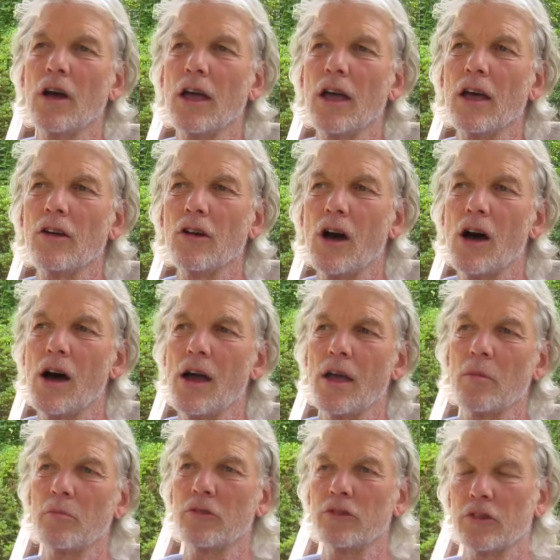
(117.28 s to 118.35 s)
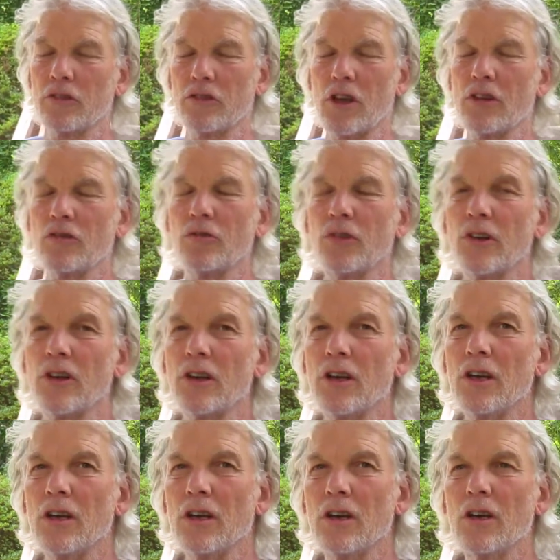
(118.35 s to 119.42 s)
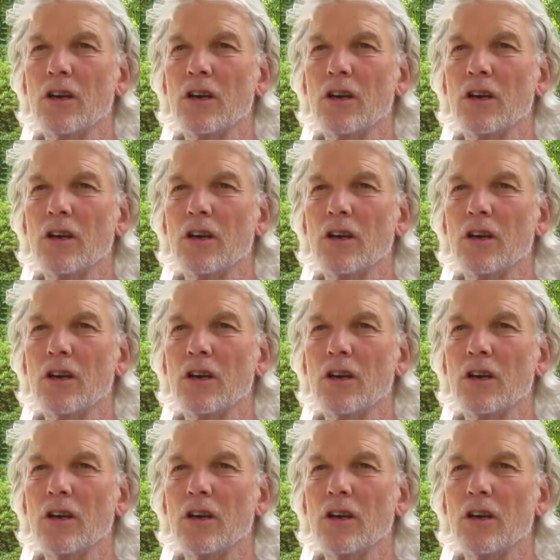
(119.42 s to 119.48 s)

And I am successfully